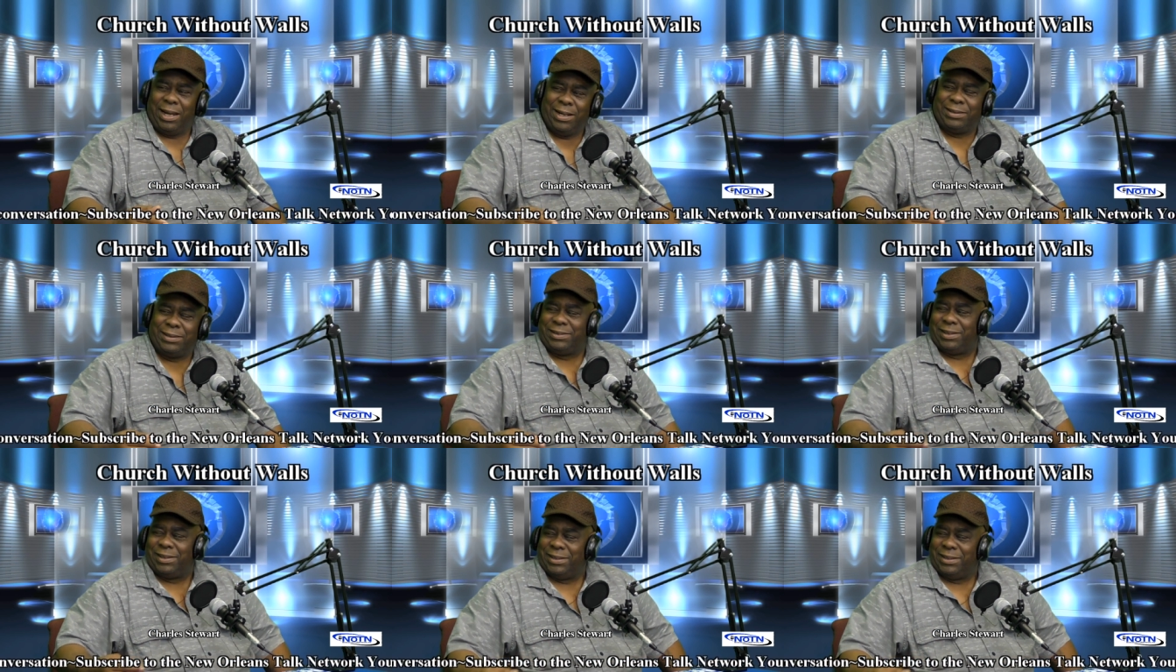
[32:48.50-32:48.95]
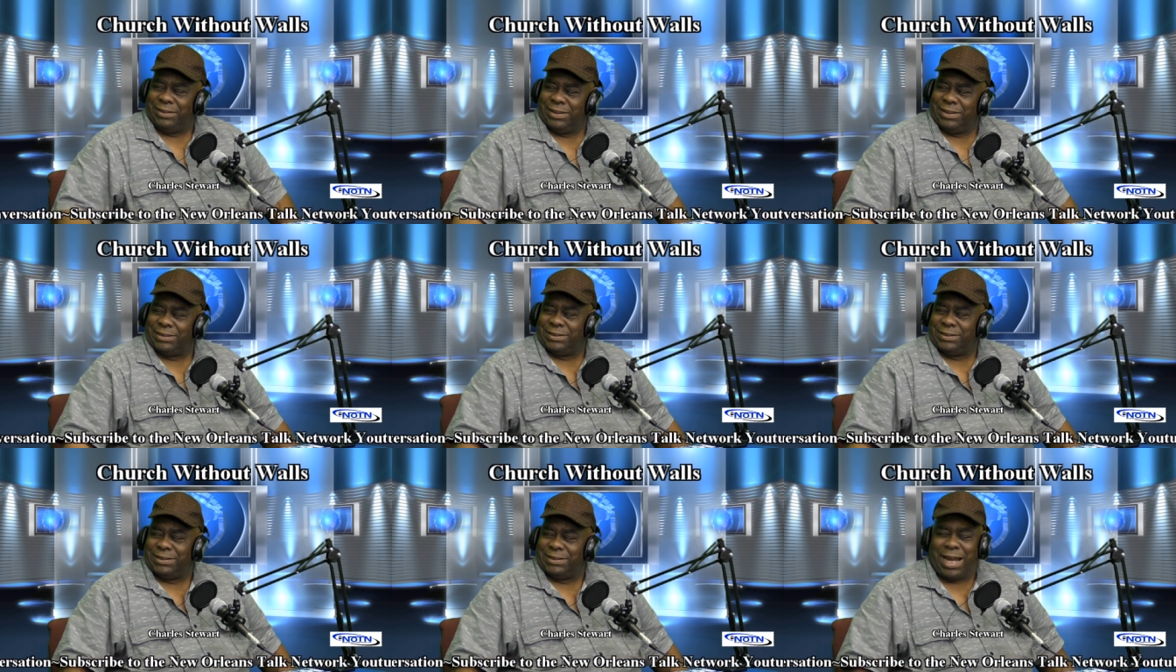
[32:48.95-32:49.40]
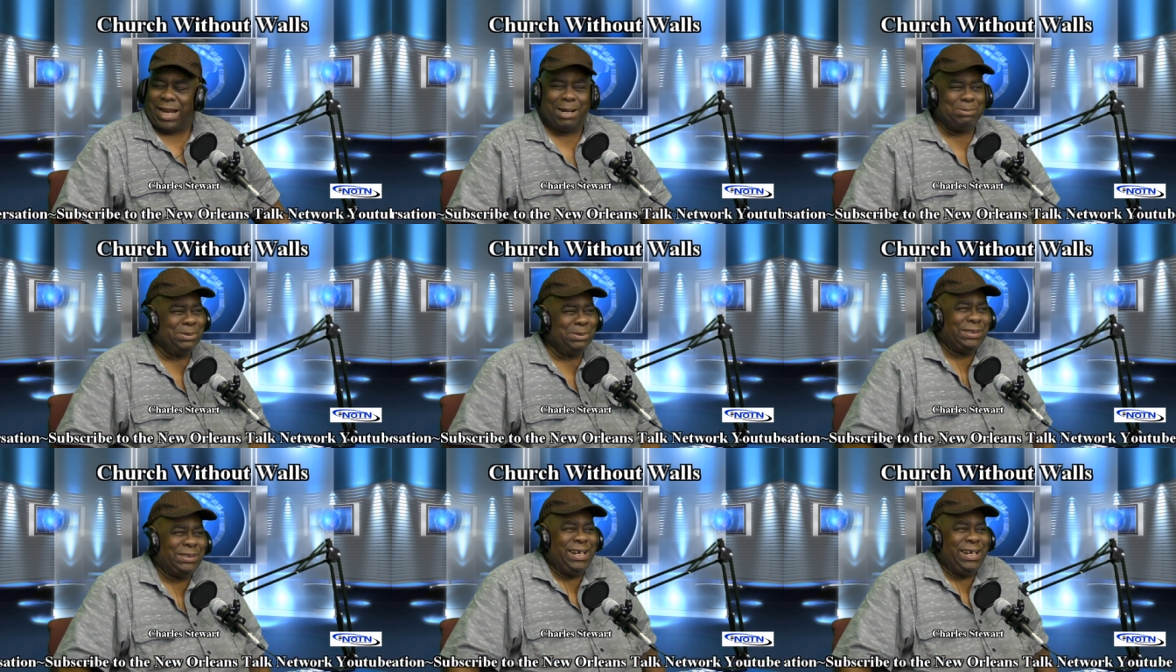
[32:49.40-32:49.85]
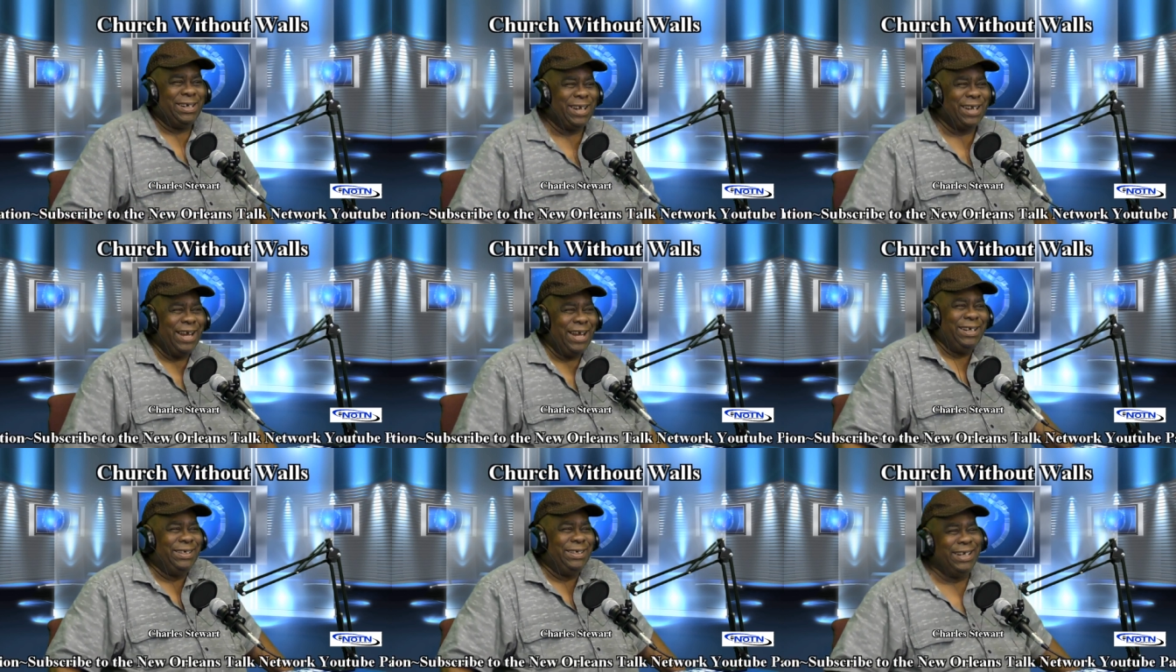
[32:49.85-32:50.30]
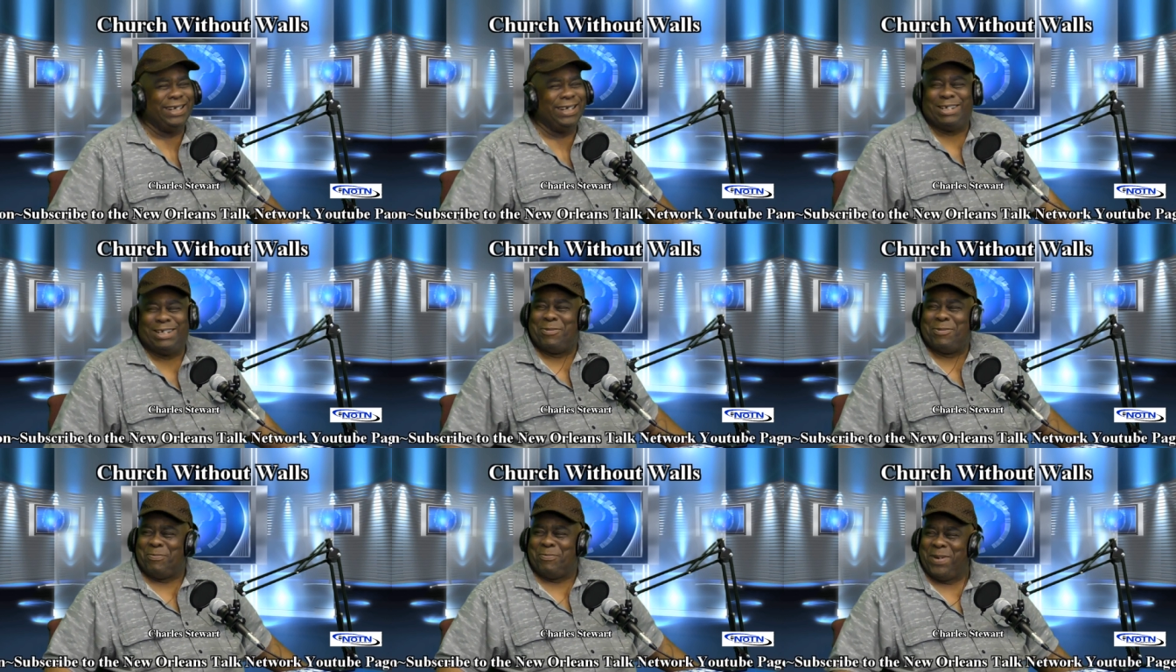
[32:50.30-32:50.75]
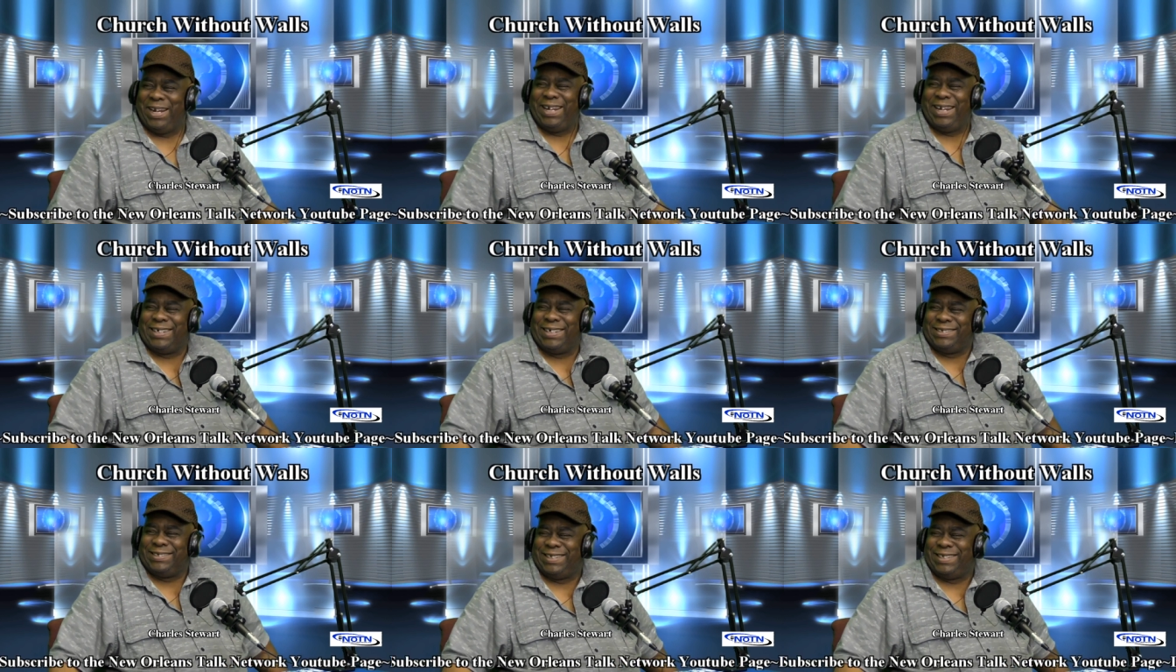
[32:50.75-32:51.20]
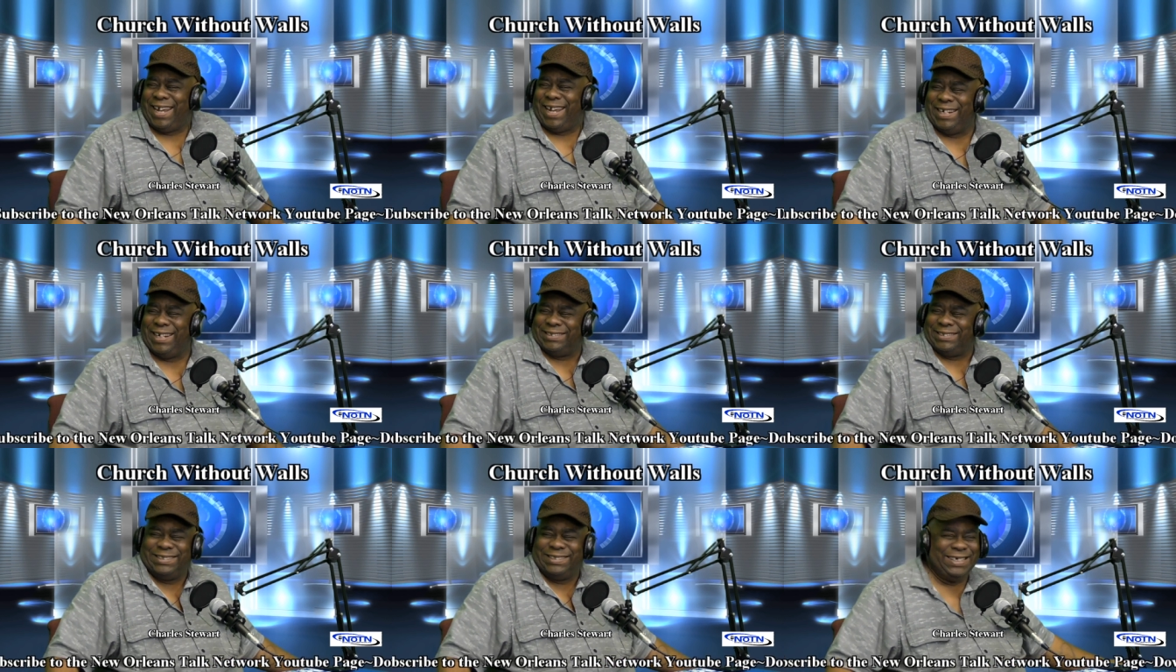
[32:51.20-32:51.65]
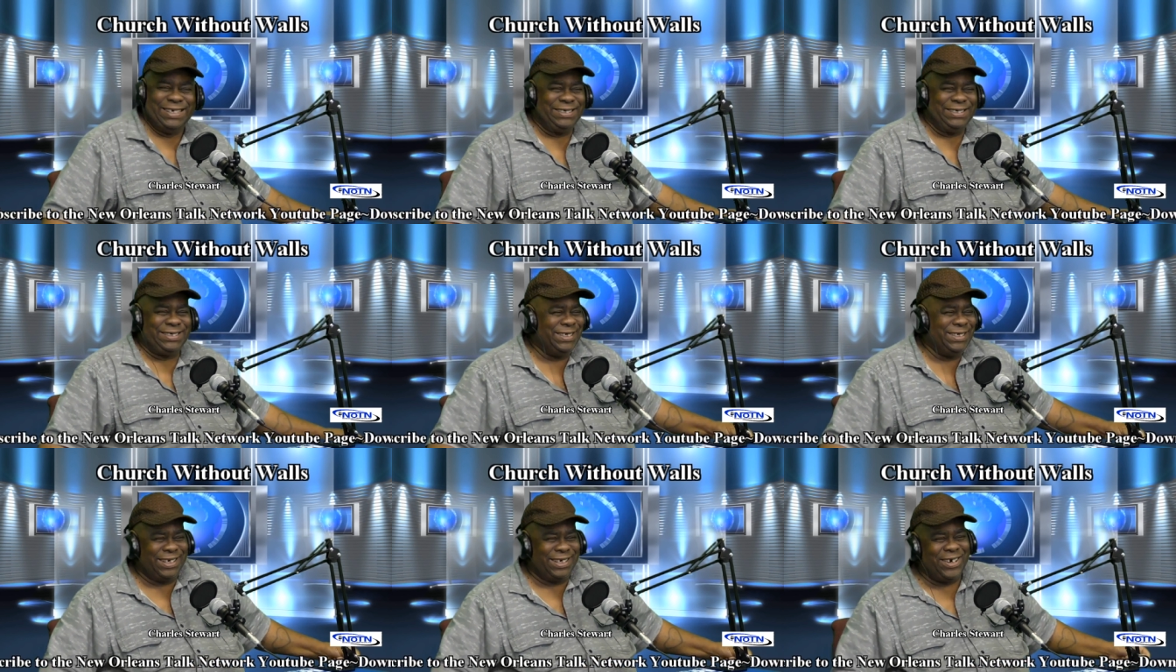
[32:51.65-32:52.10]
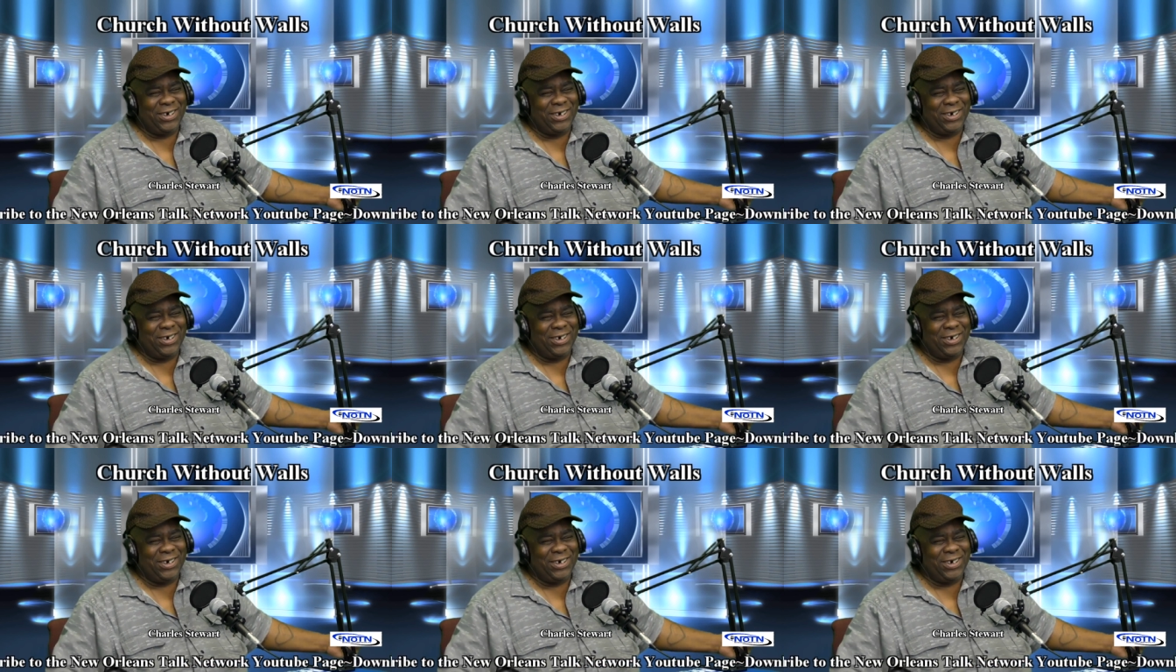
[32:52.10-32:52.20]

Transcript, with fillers: they in church just as happy they like They can be there dancing in church.